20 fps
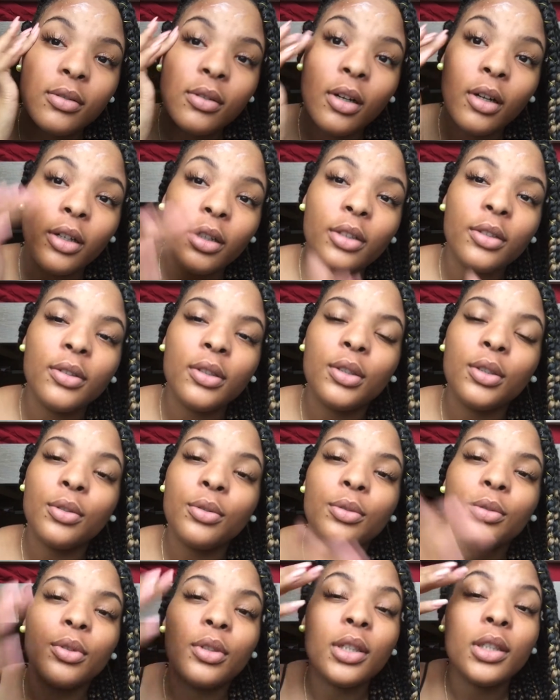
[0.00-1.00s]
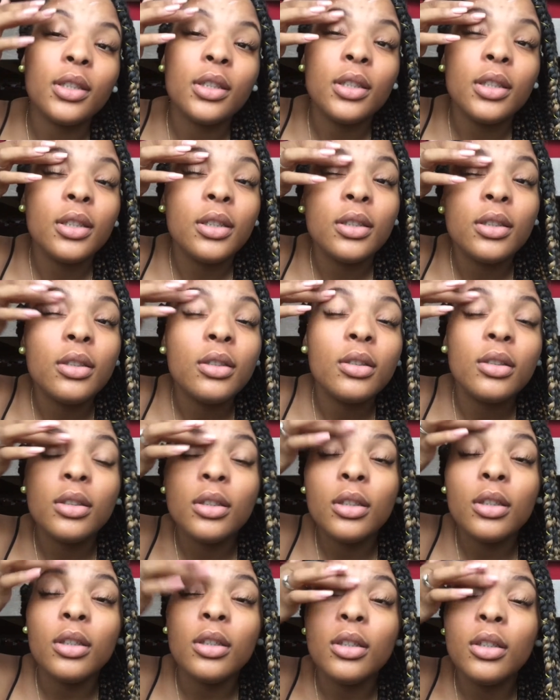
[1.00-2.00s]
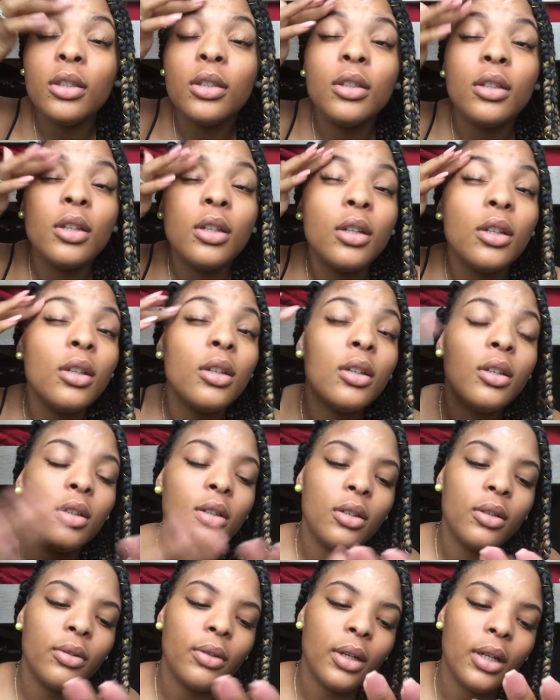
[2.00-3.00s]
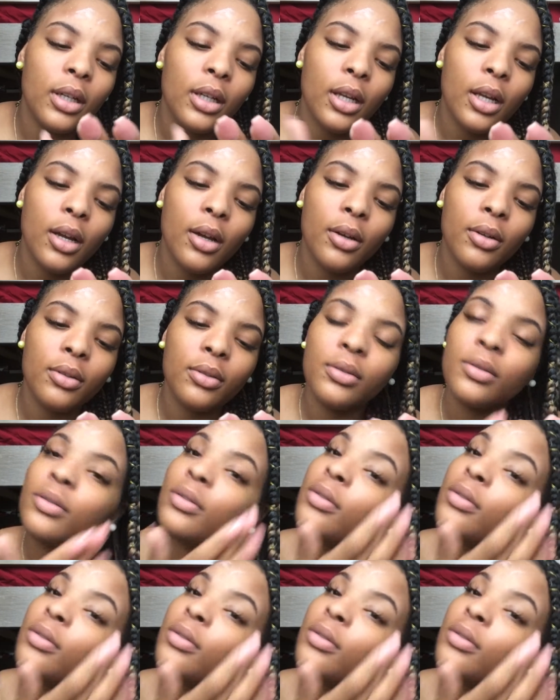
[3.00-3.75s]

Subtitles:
are used to or see right now.